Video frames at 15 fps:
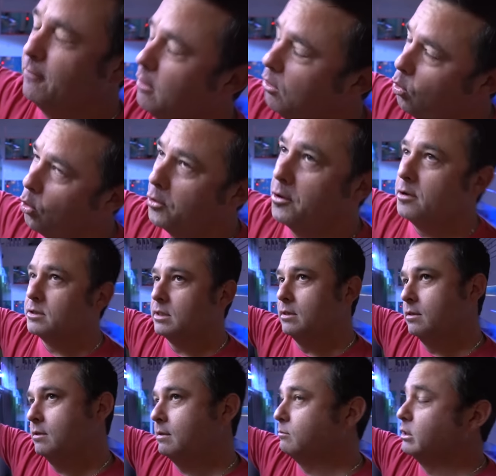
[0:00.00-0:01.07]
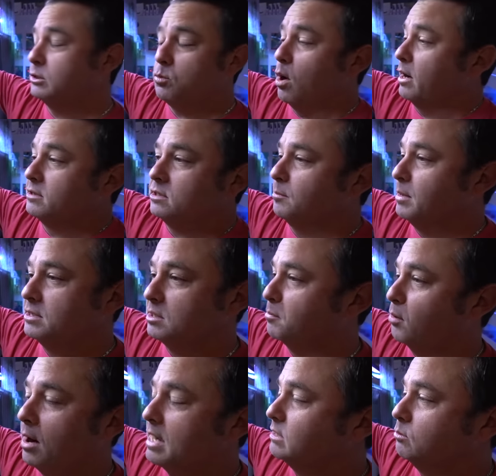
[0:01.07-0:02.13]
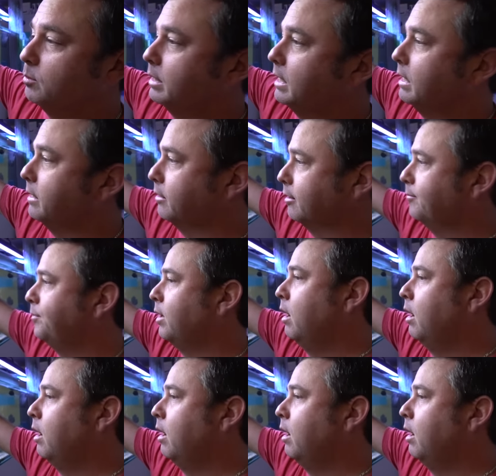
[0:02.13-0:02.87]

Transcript: fill orders and just want us to be surprised when we get here.